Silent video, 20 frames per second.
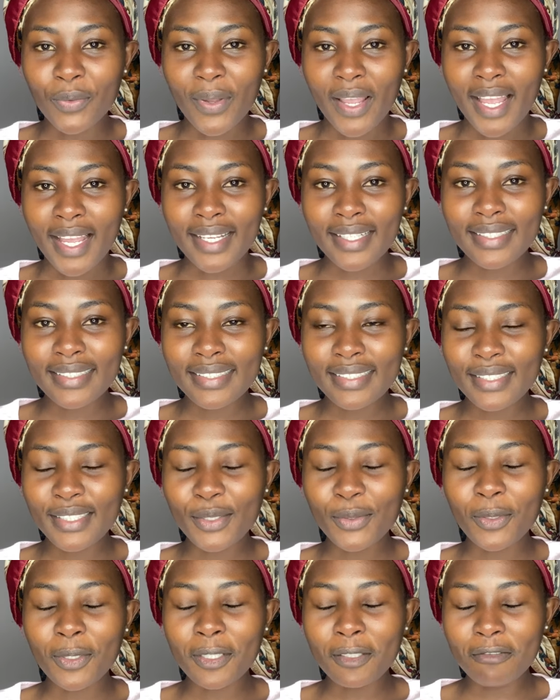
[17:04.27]
wax, you
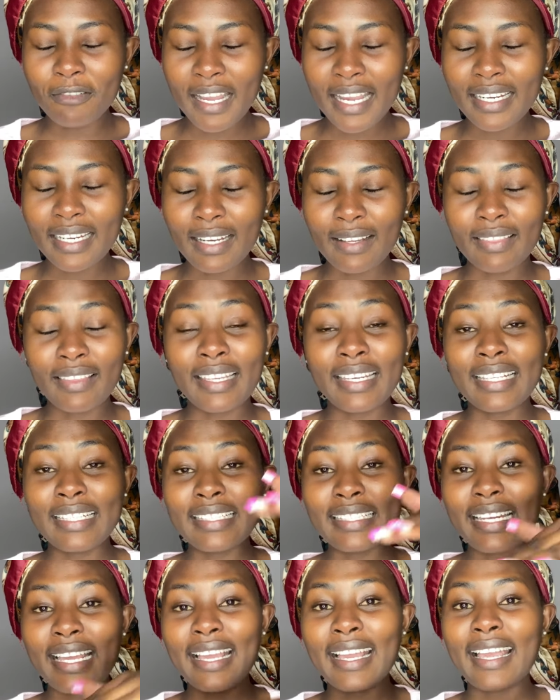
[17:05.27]
will find out that it's
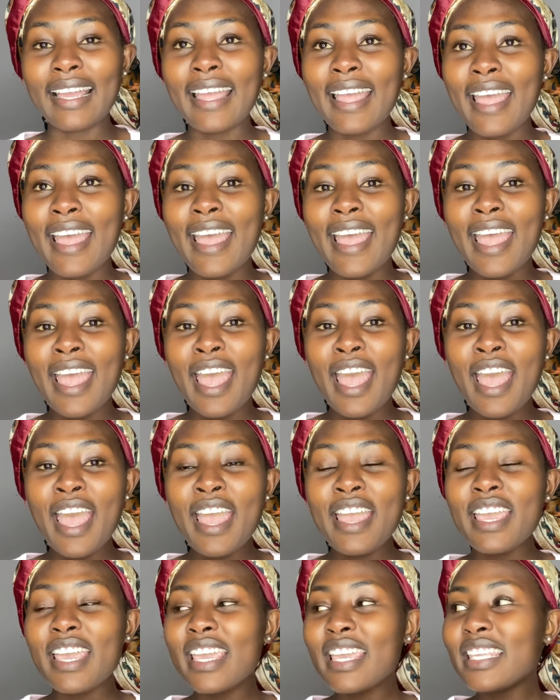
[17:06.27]
like
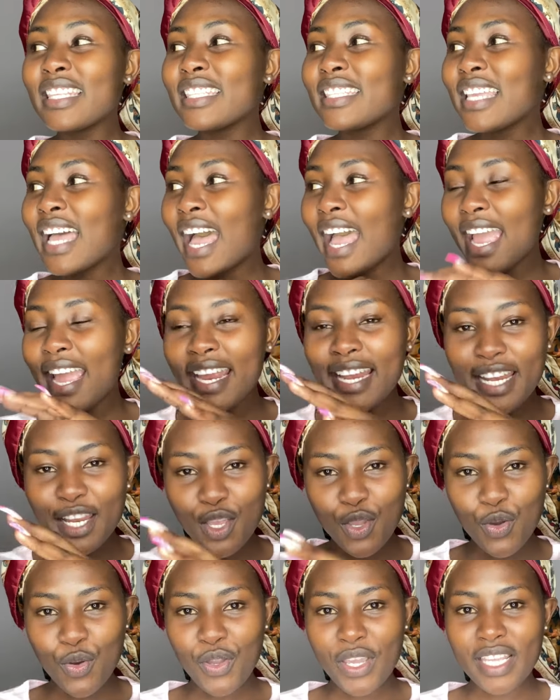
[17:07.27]
entirely
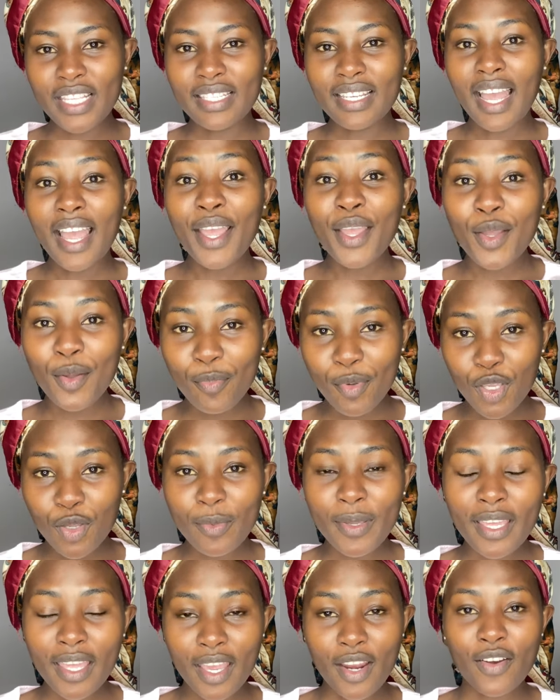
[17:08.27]
your entire
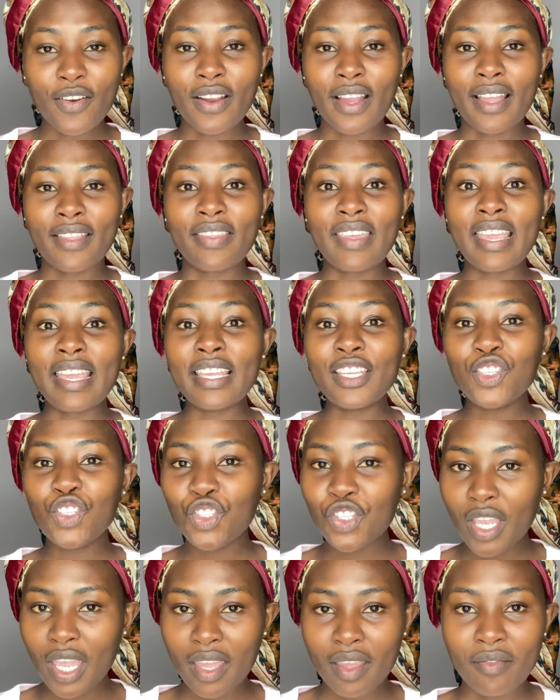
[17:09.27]
pubic area, they
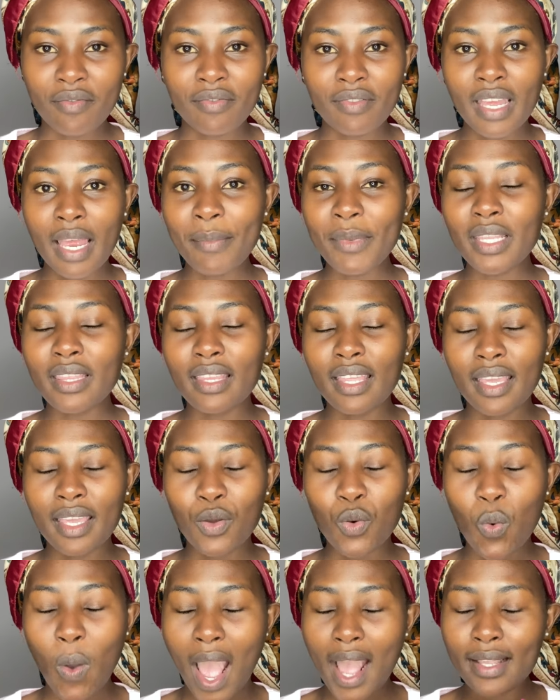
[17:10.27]

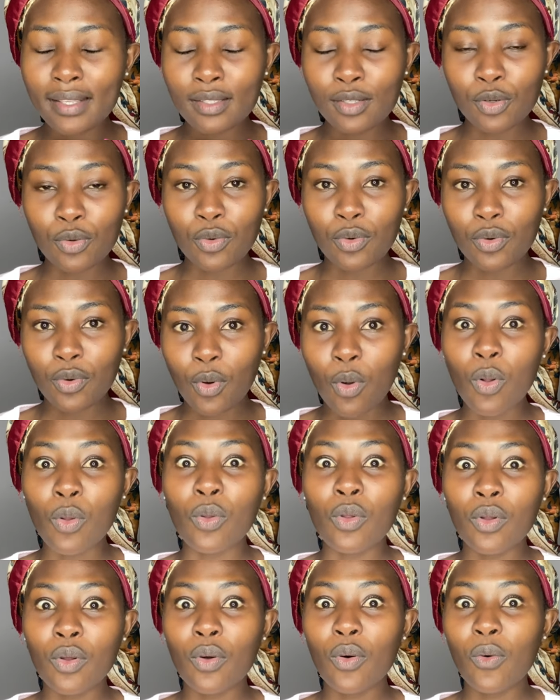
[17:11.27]
wax it
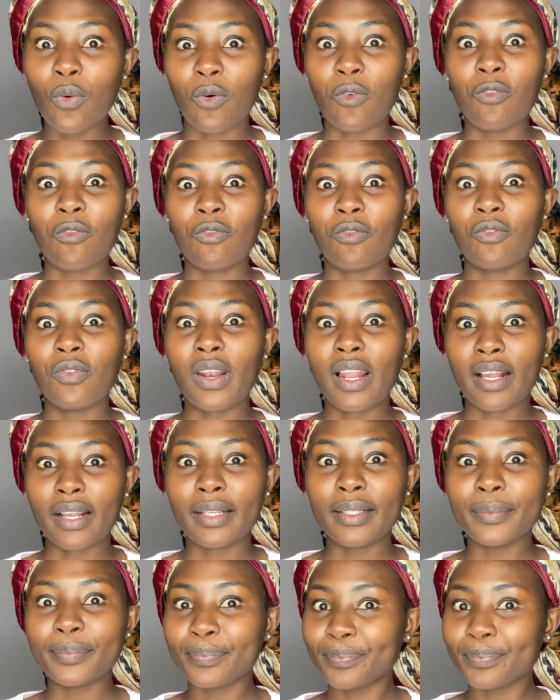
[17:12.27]
all off. Like,